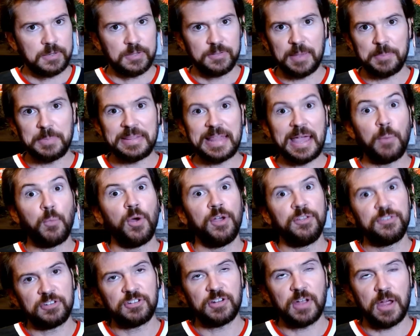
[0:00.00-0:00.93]
Because, that
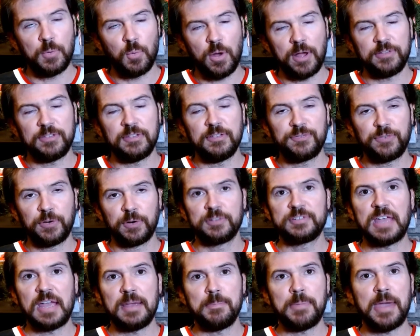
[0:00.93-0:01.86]
was Deshaun Watson's
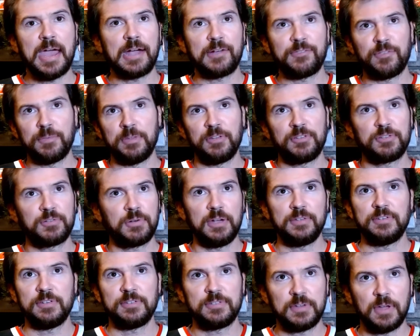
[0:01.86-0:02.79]
first game back from this
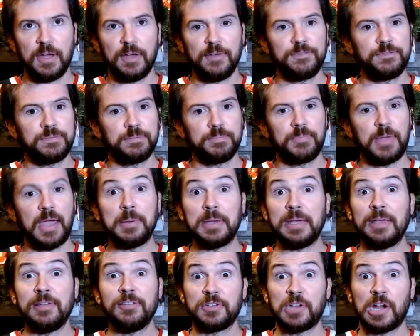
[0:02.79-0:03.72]
crazy stuff.
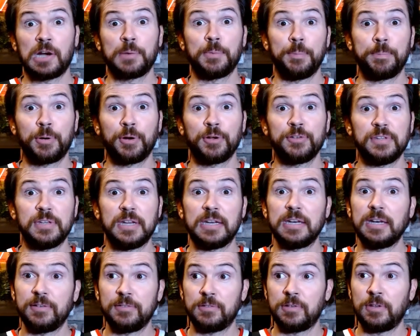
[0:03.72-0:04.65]
He's a terrible person,
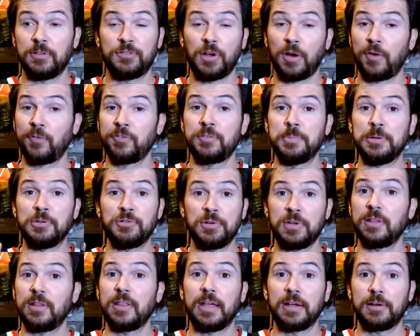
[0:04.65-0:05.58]
and he deserves to be
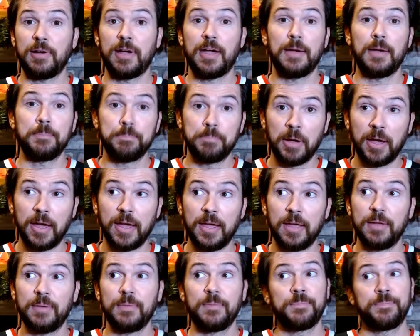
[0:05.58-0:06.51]
treated like crap.
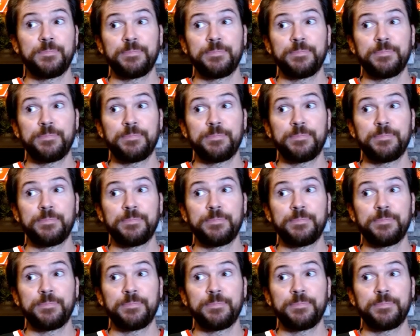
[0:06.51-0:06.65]
But